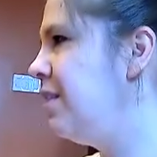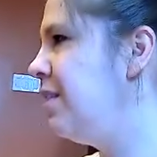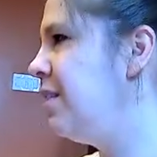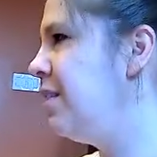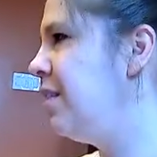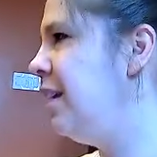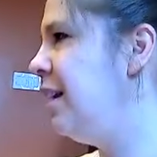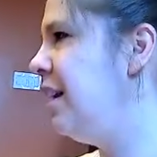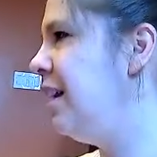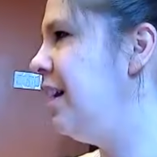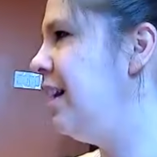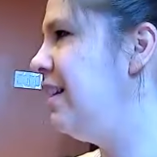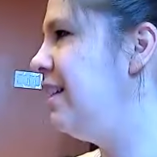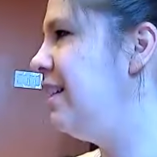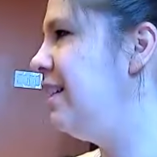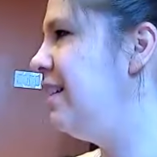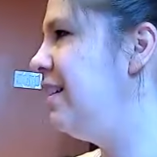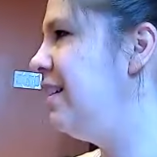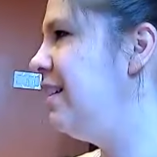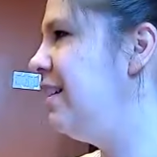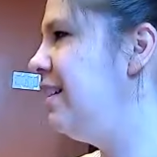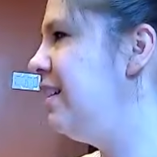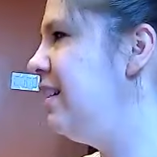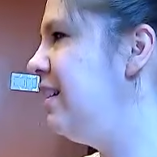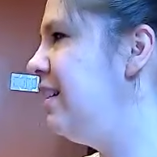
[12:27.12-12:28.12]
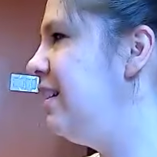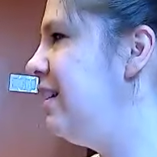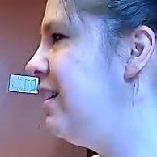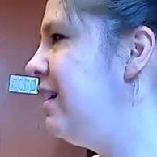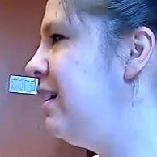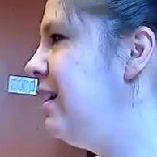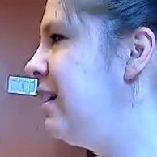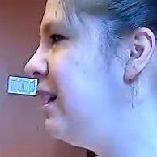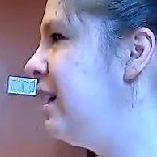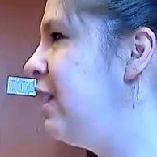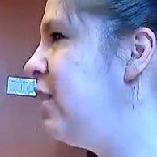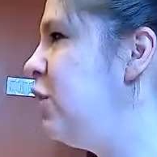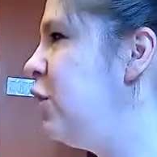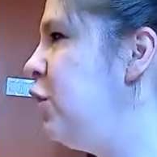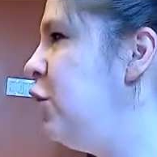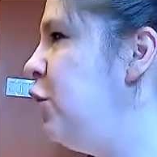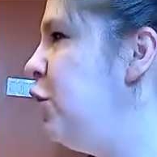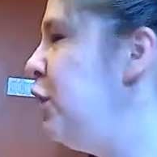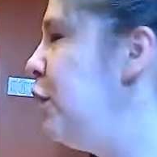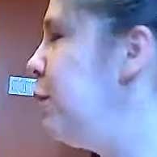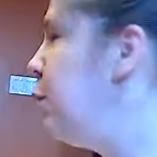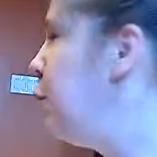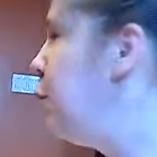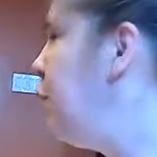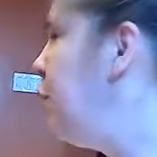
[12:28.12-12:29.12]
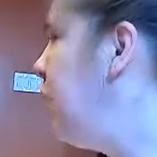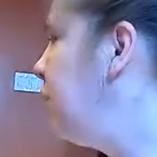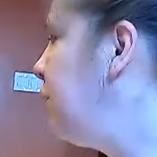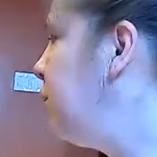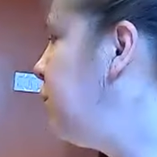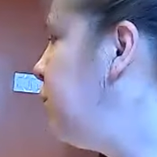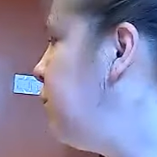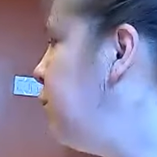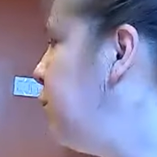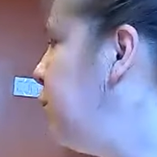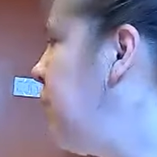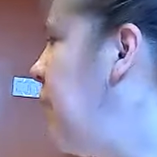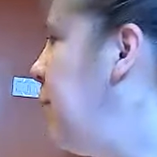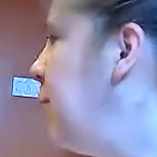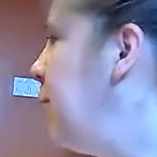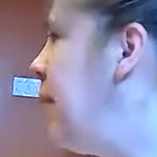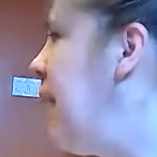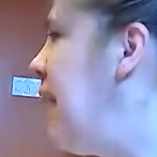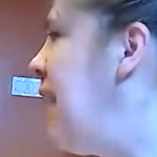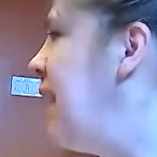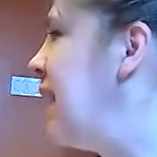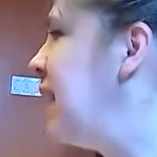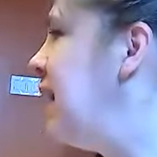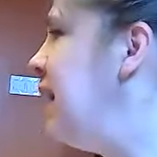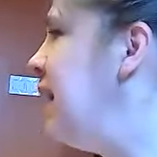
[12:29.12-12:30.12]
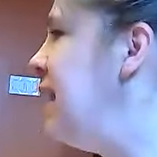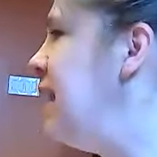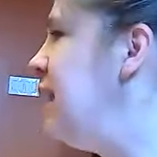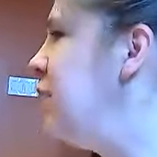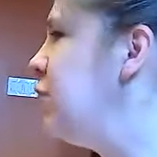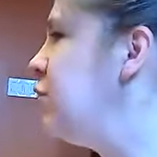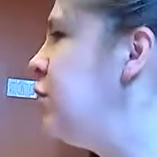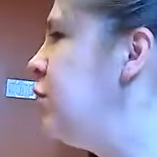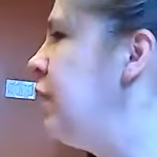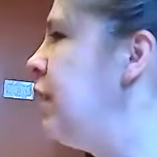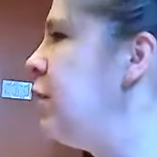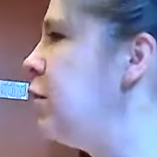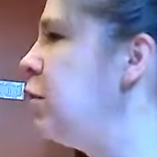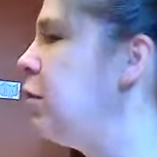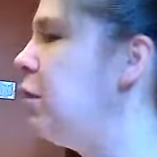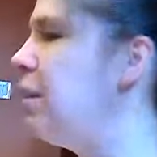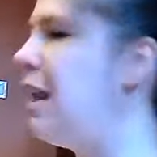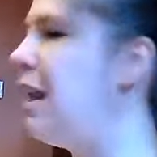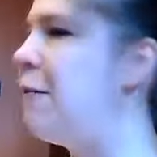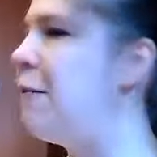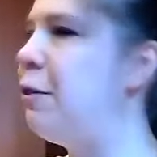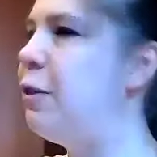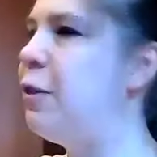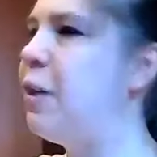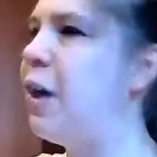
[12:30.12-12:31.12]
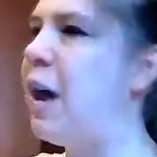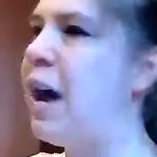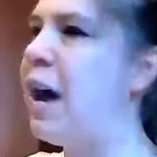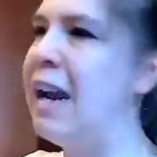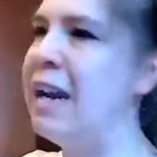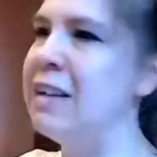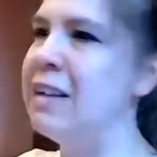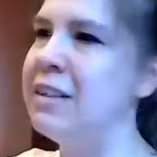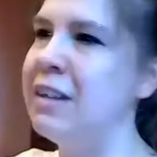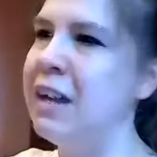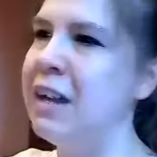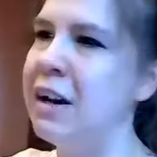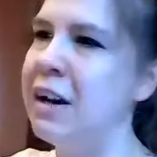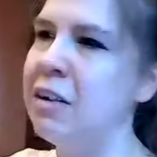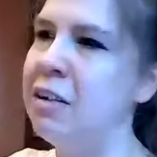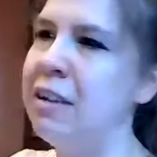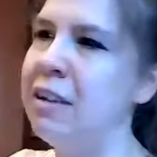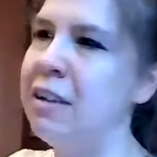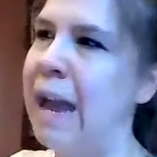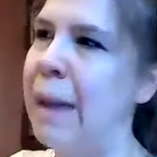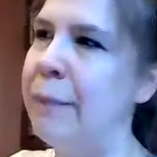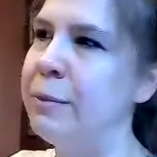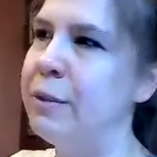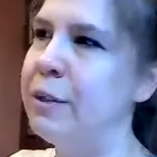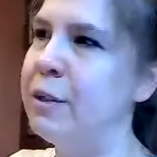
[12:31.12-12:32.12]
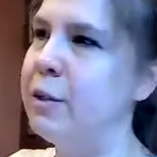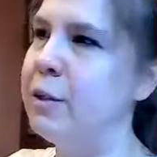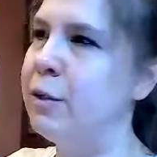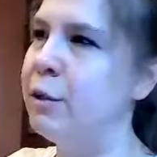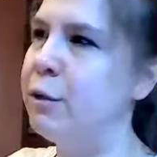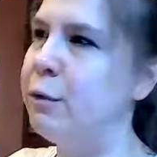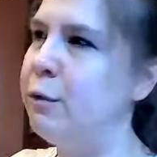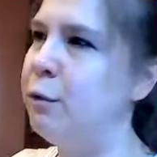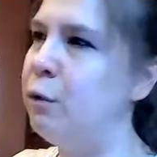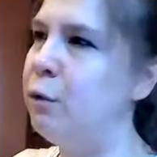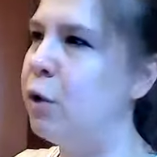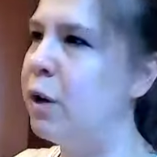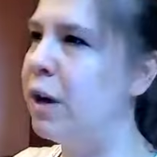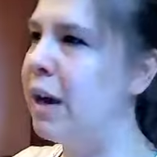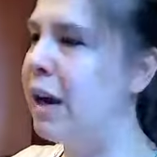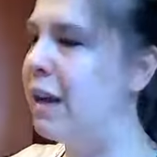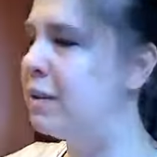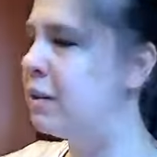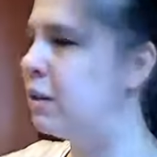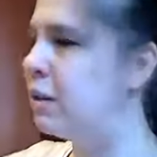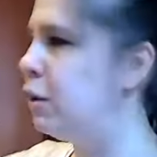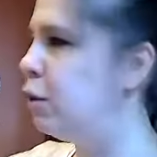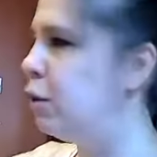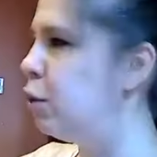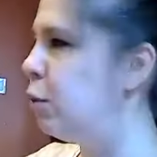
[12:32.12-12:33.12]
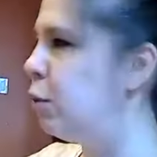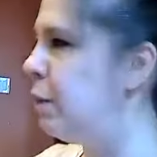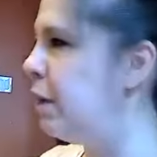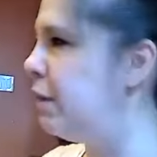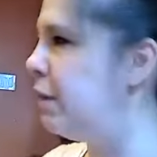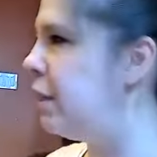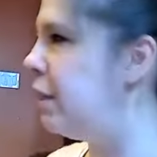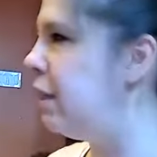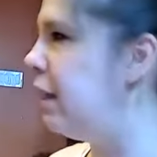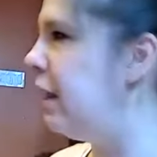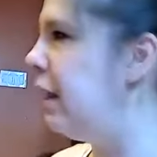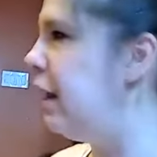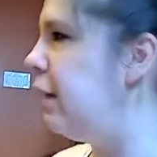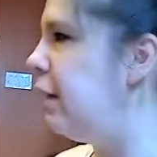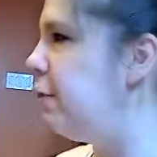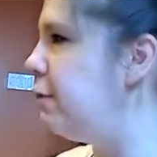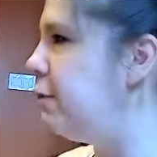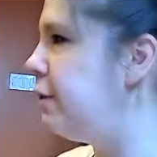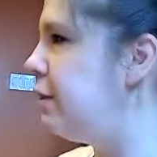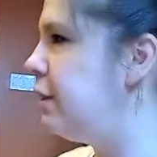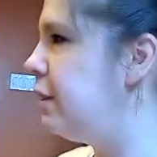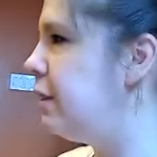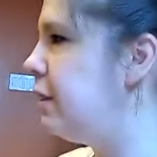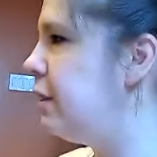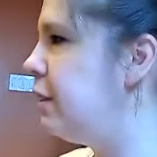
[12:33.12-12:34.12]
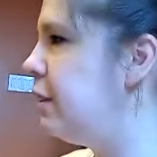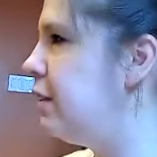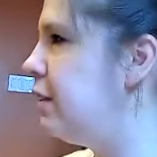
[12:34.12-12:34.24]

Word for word: Good. Continue to press through that back knee so that your left thigh is not collapsing to the floor. It has a little bit of a lift.